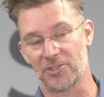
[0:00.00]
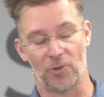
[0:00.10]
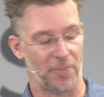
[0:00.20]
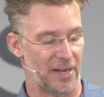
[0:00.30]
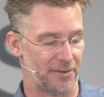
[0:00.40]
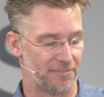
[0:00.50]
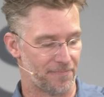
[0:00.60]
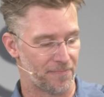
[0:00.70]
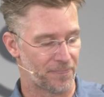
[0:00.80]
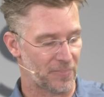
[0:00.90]
to a minute.
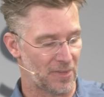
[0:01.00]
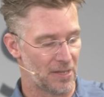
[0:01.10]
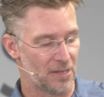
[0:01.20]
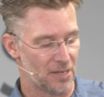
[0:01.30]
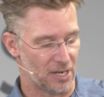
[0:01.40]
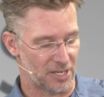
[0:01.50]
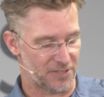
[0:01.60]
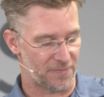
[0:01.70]
It's